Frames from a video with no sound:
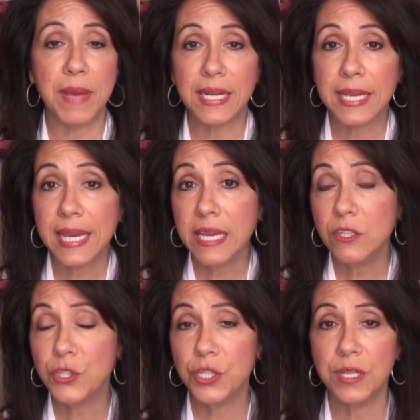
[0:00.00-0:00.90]

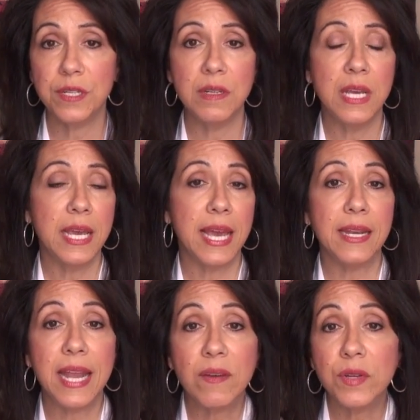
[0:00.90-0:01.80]
medication
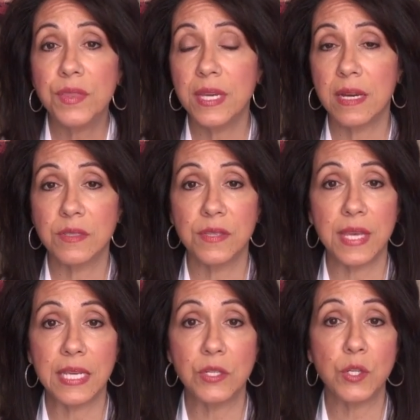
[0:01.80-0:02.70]
and everything else that
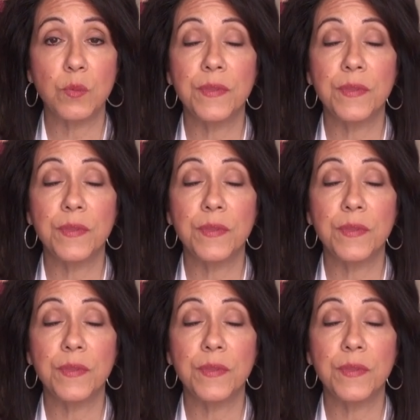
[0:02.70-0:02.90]
they can do.